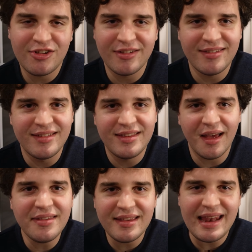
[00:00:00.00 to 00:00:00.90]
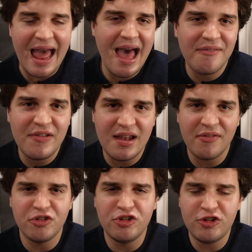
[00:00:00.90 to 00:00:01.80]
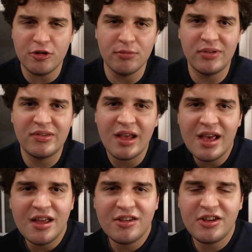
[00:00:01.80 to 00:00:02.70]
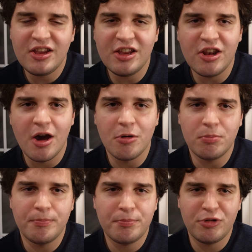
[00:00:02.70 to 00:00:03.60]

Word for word: just doesn't have enough juice to, you know,